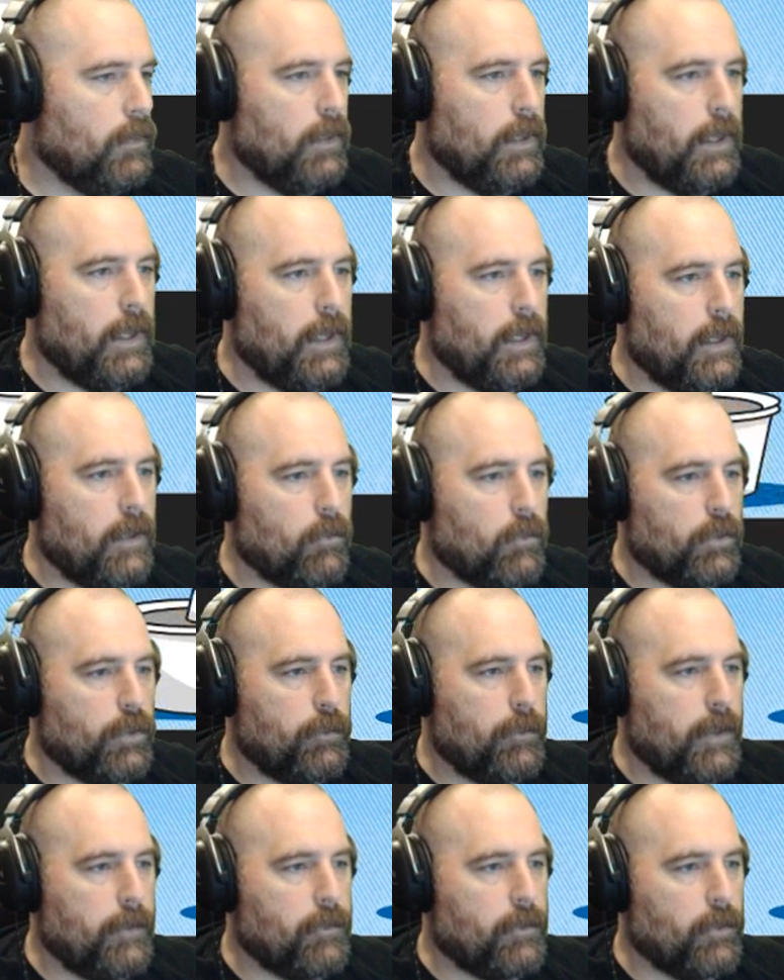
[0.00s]
And we'll do
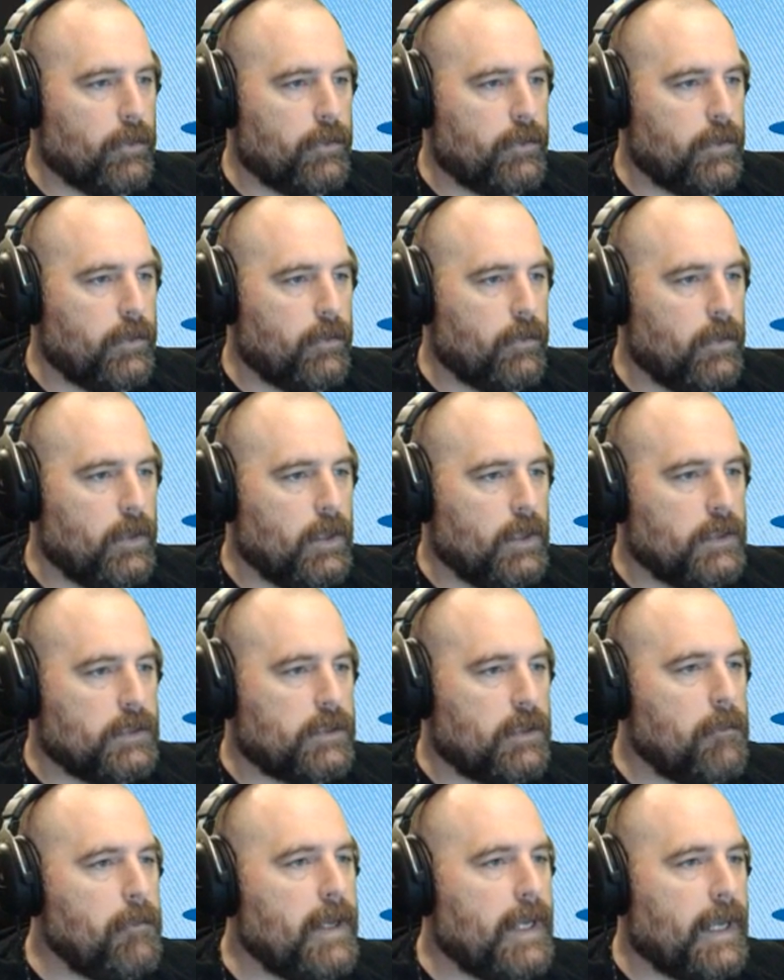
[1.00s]
Baby Groot 2.
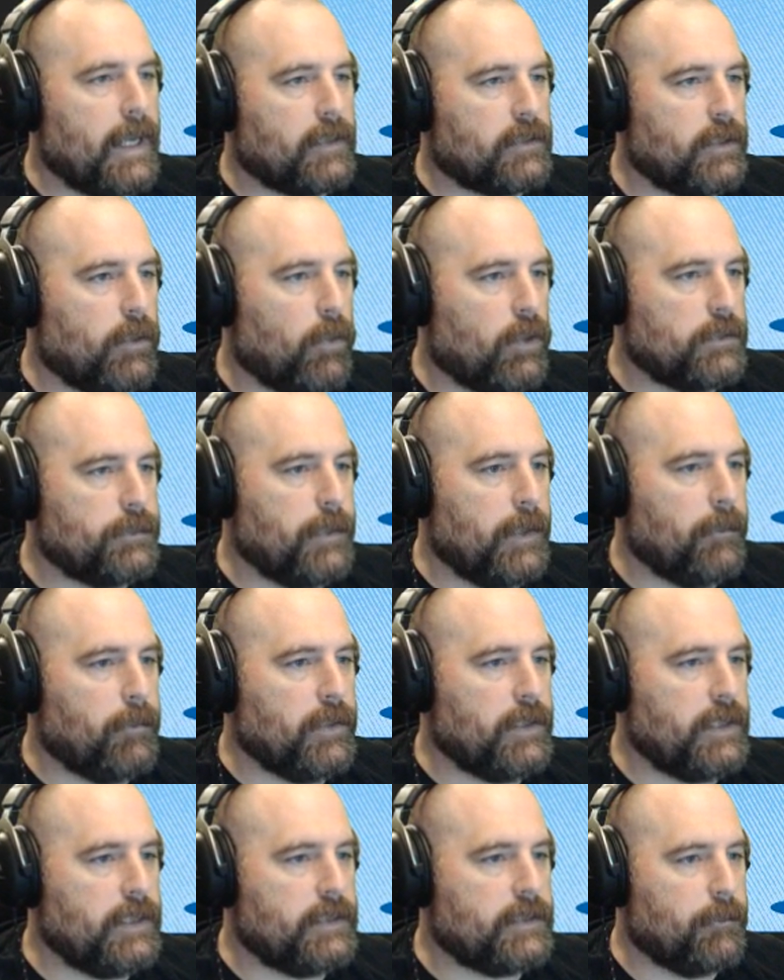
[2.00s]
Somebody actually wants me to
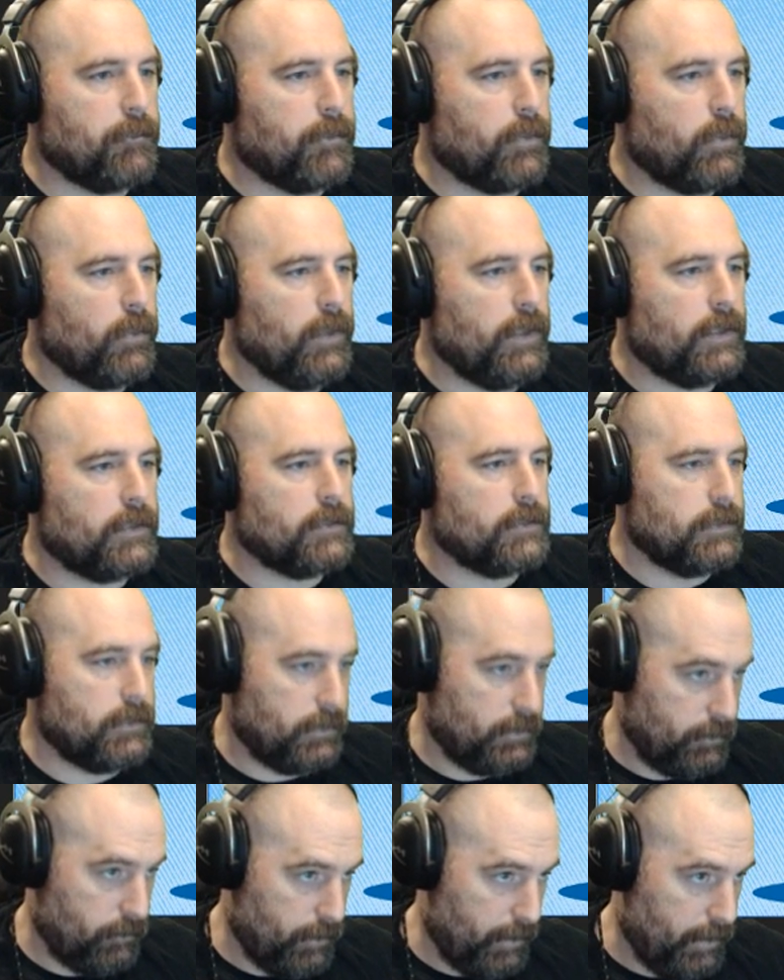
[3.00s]
put these in
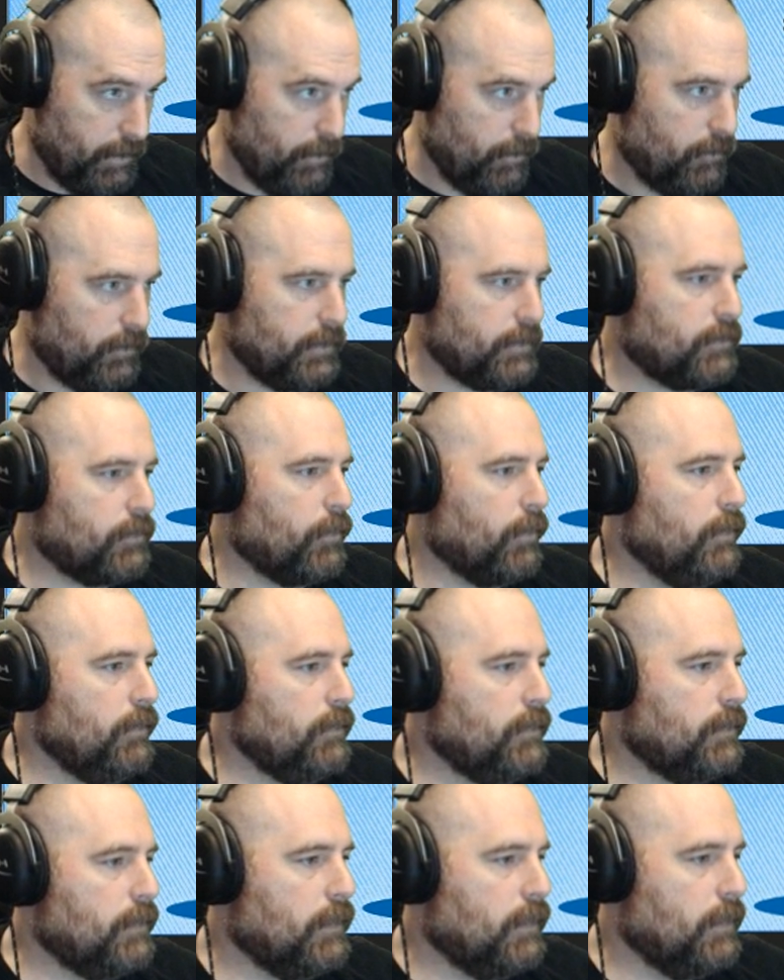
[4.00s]
prints. Right here, these
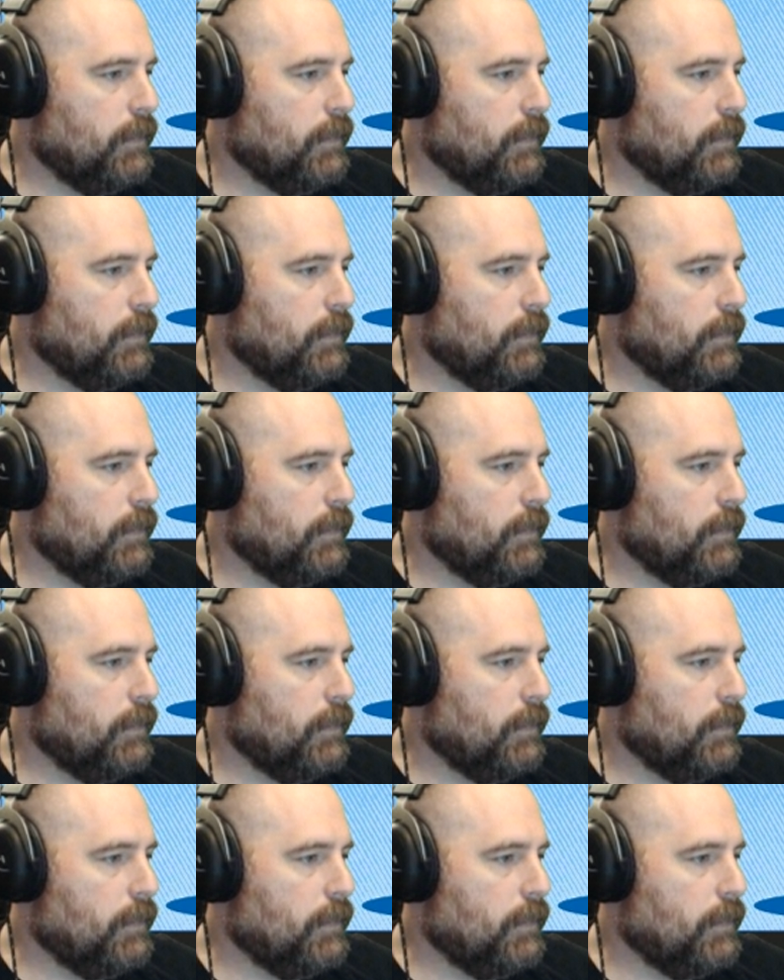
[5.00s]
Groots.